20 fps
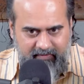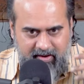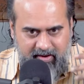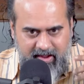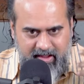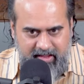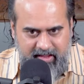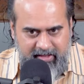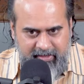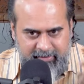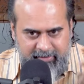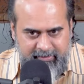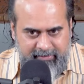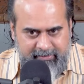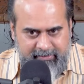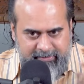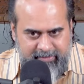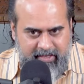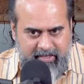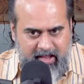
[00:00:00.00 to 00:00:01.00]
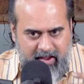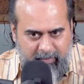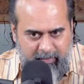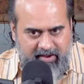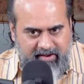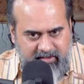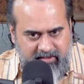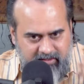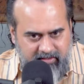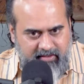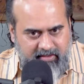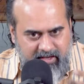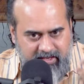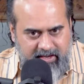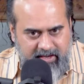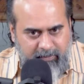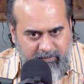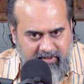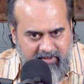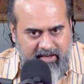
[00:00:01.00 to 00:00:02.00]
Why am I
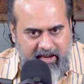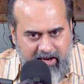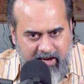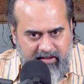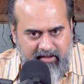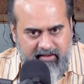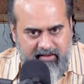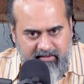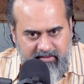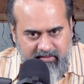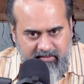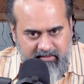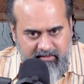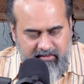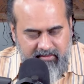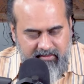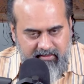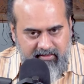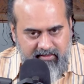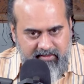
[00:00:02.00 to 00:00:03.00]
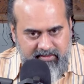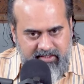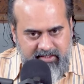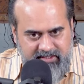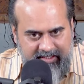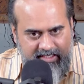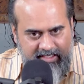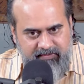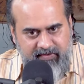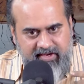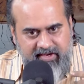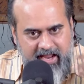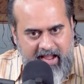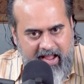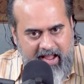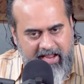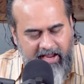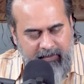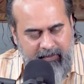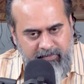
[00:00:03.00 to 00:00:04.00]
returning empty-handed? Just as we
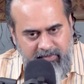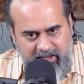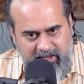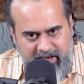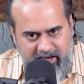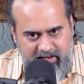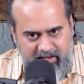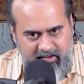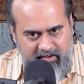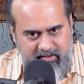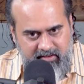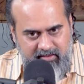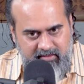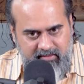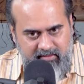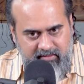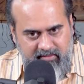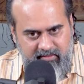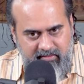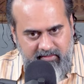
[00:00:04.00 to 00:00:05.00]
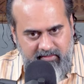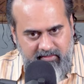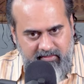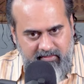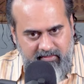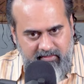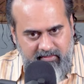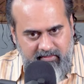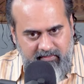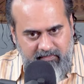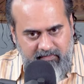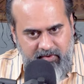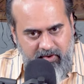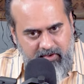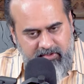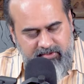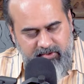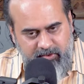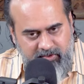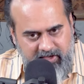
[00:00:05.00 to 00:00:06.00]
die empty-handed, we
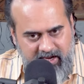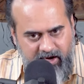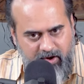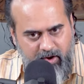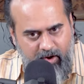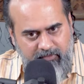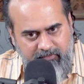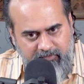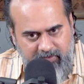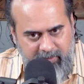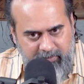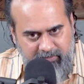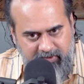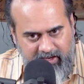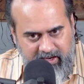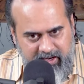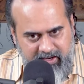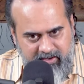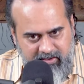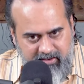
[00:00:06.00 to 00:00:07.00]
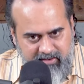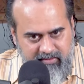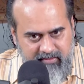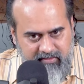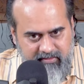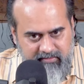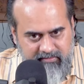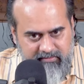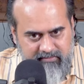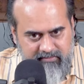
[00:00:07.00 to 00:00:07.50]
also take off empty-handed.